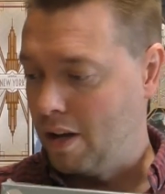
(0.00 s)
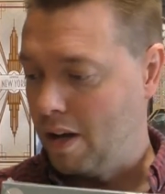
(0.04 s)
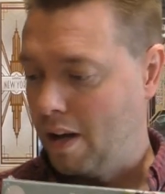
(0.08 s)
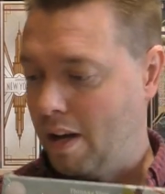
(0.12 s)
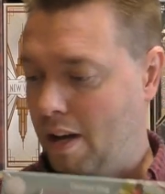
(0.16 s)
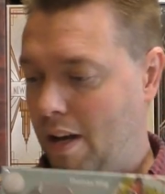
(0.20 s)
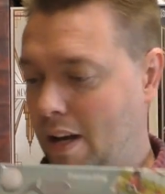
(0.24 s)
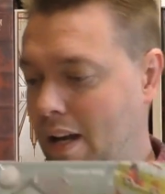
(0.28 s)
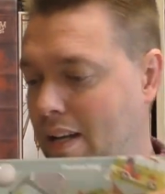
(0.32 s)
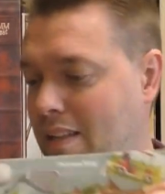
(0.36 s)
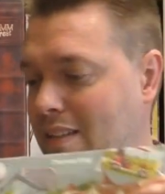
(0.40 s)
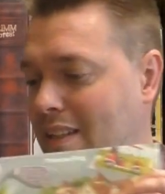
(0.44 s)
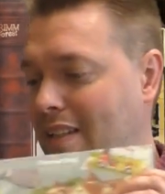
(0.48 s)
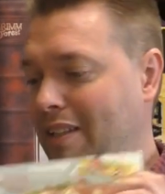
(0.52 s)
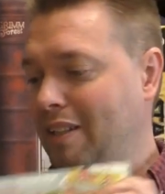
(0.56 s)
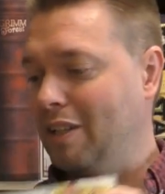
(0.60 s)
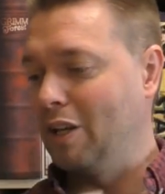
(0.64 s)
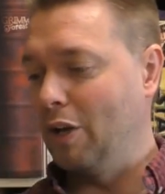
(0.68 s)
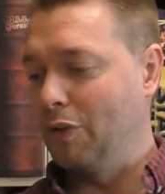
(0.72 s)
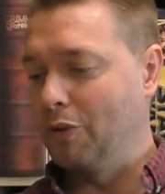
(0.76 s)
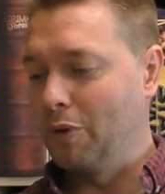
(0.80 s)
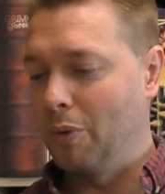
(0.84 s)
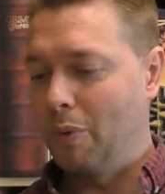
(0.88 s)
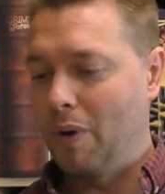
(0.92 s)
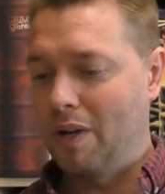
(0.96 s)
Uh, I think the
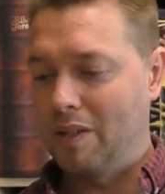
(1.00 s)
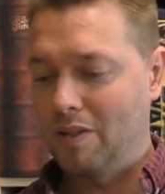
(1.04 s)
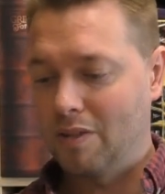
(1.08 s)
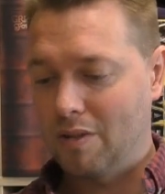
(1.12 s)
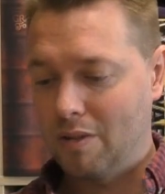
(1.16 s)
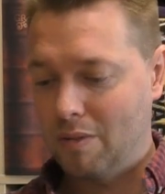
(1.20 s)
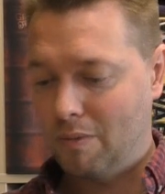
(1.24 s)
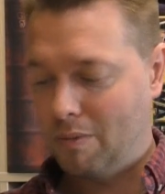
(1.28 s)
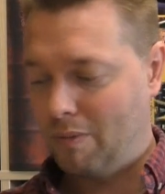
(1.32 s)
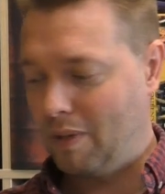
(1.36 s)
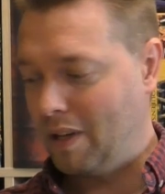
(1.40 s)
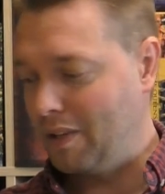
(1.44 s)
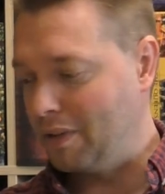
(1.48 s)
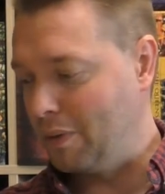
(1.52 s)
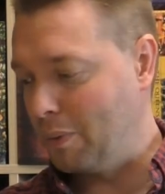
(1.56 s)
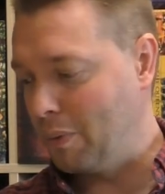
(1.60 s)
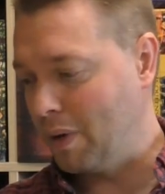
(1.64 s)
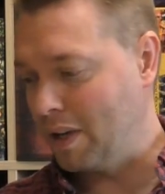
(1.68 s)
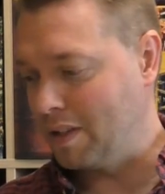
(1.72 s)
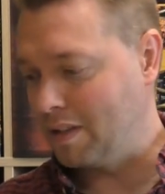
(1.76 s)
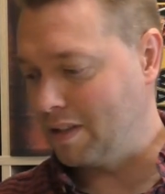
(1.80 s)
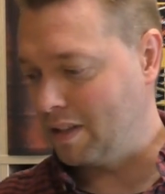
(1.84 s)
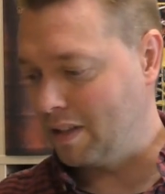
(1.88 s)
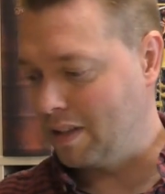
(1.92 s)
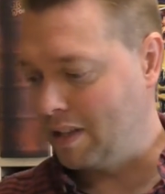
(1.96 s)
other ones, well, the
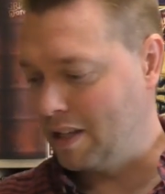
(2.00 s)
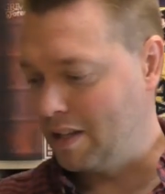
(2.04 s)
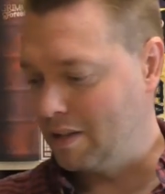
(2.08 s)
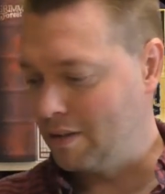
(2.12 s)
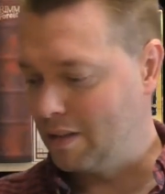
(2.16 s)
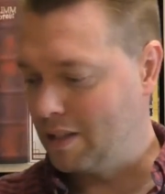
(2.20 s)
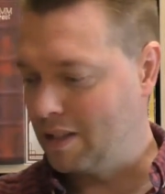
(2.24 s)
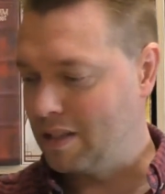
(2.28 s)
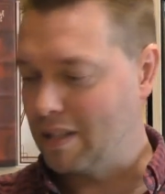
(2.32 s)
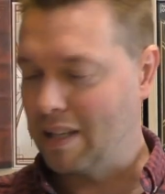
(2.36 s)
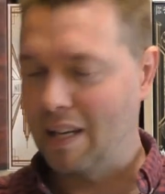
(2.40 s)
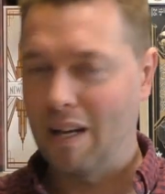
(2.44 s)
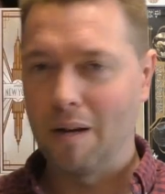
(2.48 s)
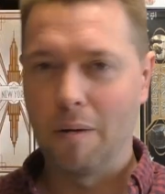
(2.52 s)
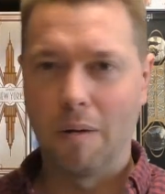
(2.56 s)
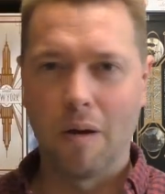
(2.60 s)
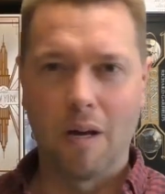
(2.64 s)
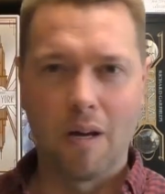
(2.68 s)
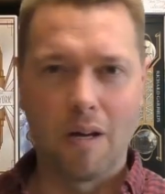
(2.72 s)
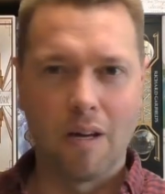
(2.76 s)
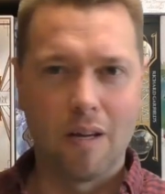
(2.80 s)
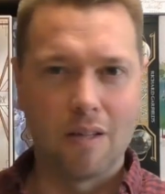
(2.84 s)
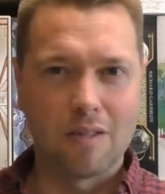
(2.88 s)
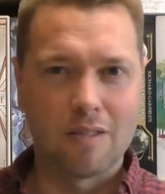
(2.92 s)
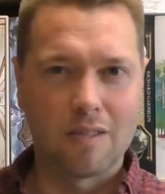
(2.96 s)
one here is uh,
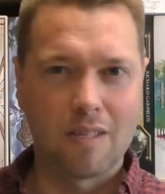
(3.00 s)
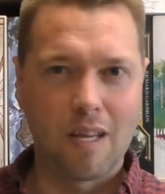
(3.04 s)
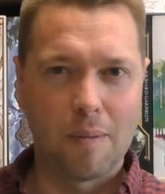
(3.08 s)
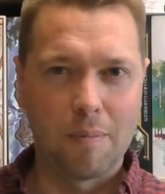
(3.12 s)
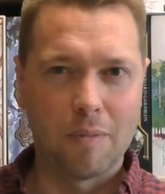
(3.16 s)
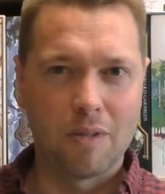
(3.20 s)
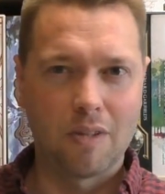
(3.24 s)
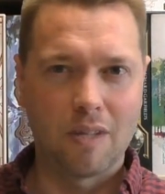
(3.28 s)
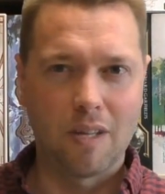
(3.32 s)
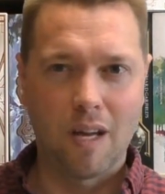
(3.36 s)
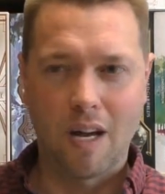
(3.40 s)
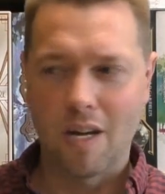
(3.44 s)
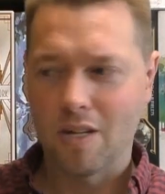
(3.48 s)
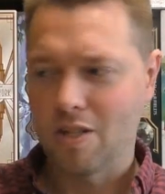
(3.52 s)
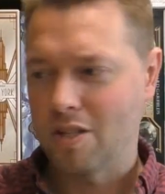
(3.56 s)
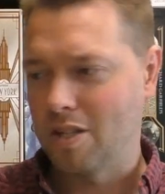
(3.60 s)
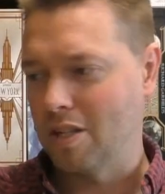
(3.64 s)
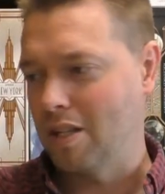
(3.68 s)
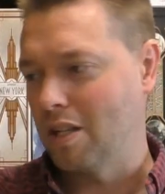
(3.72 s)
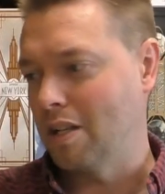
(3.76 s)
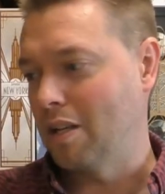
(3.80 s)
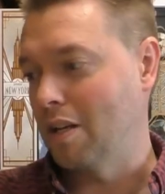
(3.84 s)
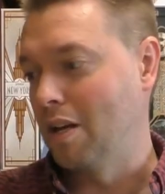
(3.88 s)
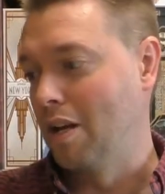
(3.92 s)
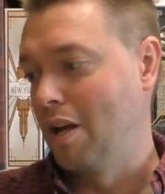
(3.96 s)
uh
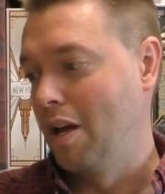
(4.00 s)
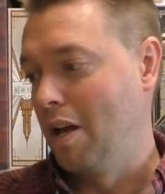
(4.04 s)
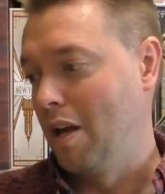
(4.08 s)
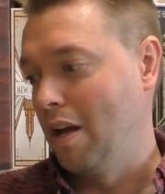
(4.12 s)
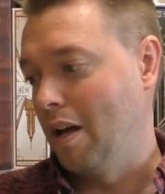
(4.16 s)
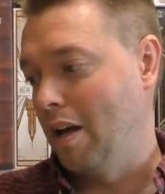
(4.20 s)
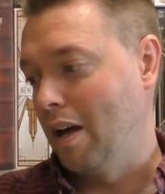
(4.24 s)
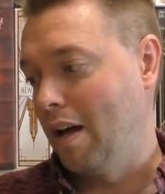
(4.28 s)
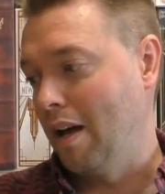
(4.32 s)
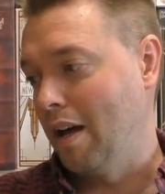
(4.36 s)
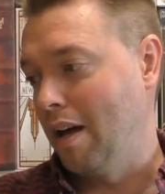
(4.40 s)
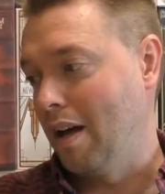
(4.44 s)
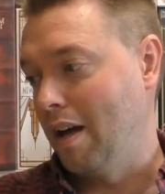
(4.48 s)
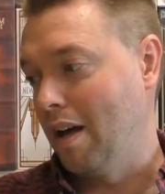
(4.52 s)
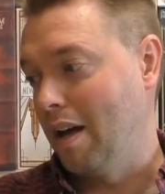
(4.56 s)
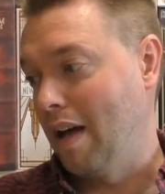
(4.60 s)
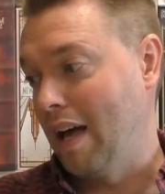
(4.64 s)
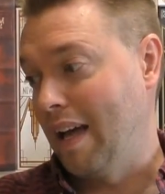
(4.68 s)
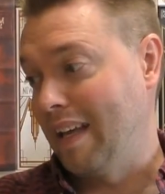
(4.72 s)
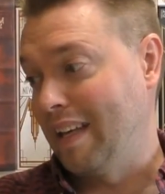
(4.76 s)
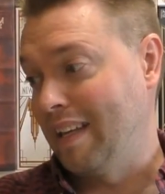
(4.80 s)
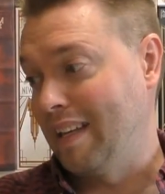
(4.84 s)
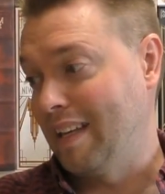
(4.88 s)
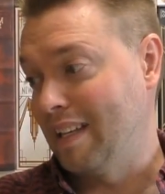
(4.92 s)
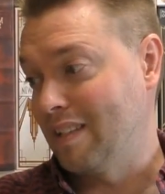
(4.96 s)
sabotaging, uh,
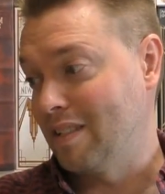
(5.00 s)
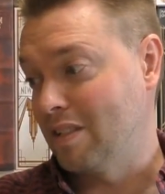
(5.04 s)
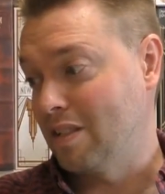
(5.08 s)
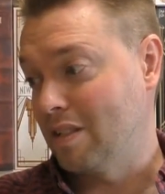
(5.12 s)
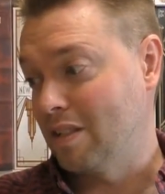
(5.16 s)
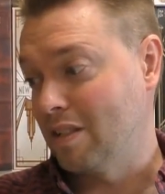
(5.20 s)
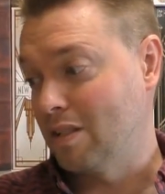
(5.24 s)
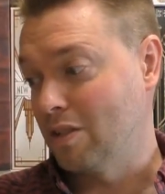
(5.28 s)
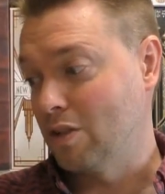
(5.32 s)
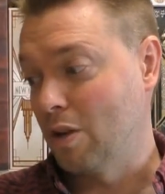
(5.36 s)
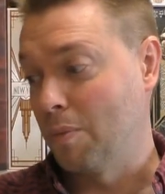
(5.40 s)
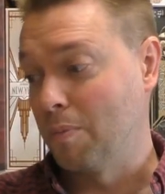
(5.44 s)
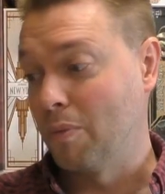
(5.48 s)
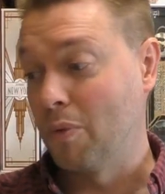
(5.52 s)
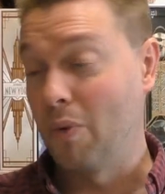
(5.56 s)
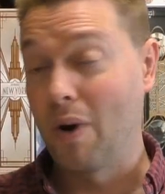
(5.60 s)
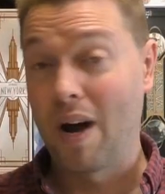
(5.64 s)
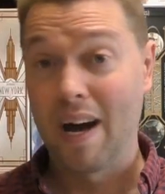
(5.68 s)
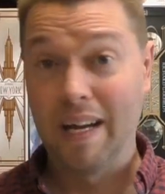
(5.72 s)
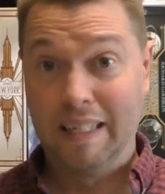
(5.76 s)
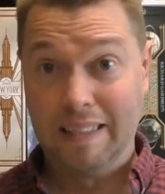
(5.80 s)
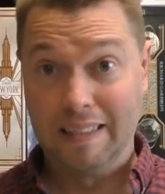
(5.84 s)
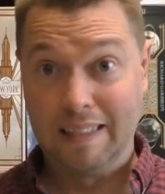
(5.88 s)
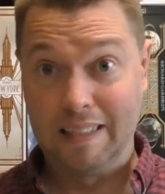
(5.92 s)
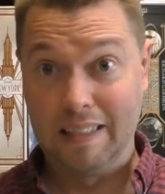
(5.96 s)
I guess, some
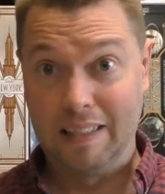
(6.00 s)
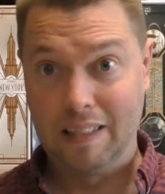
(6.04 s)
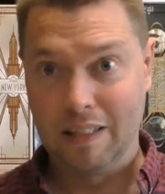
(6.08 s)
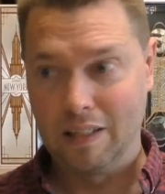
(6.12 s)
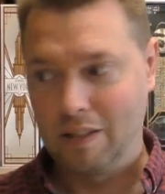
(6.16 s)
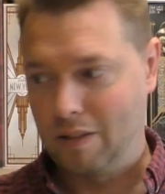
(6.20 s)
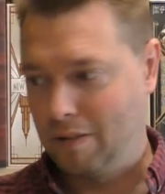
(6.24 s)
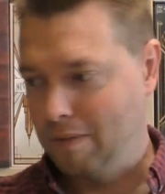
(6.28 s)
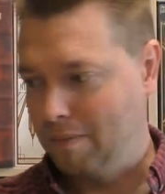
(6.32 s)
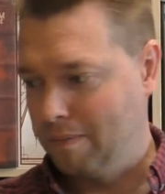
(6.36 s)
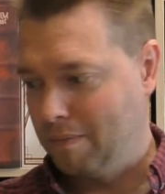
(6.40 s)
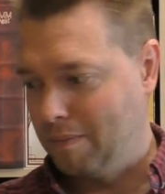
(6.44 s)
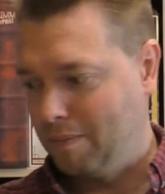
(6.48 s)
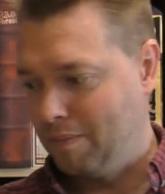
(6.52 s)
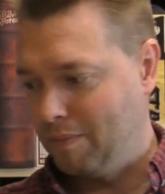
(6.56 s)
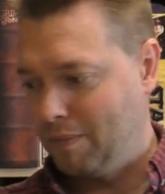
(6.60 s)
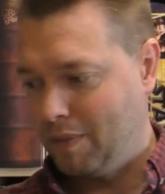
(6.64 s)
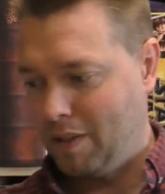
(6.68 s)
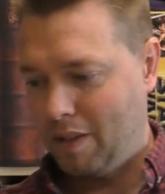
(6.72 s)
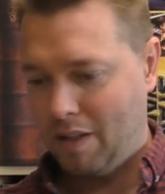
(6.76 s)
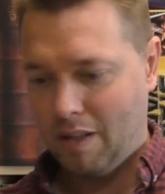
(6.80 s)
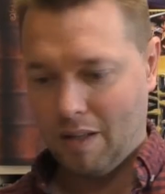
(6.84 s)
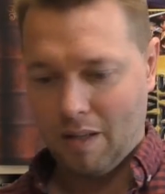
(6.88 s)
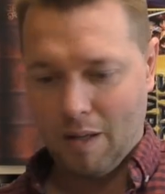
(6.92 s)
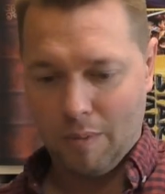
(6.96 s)
rides in a
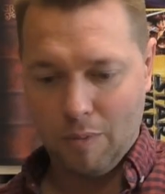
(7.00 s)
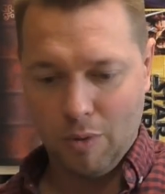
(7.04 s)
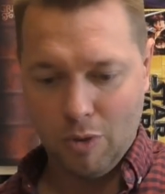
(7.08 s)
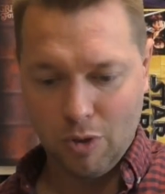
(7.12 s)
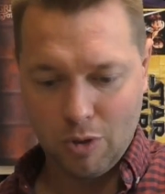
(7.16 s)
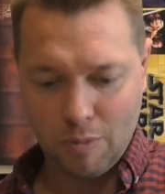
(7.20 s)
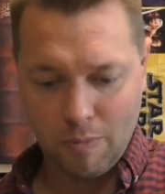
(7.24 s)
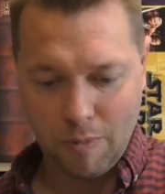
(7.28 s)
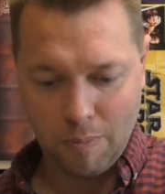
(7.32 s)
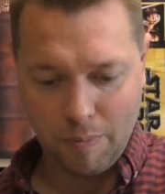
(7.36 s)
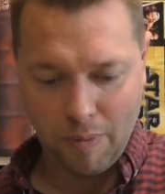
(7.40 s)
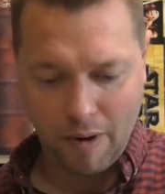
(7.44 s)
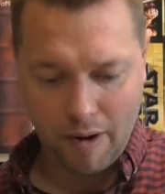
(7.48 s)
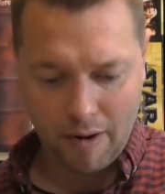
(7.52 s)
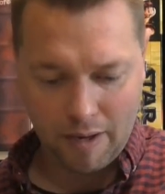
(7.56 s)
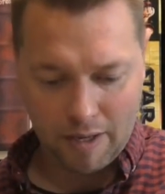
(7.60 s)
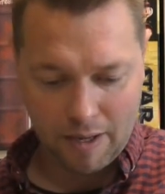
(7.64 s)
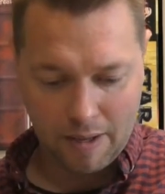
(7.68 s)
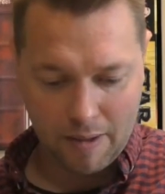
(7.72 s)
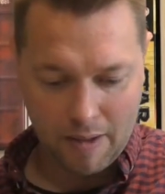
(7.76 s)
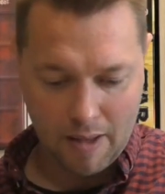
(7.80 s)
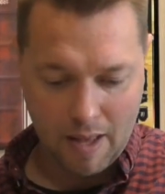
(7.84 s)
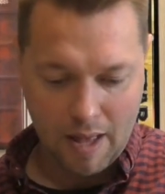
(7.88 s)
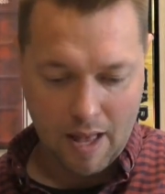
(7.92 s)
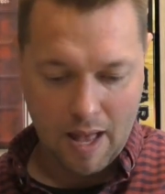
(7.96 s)
amusement park.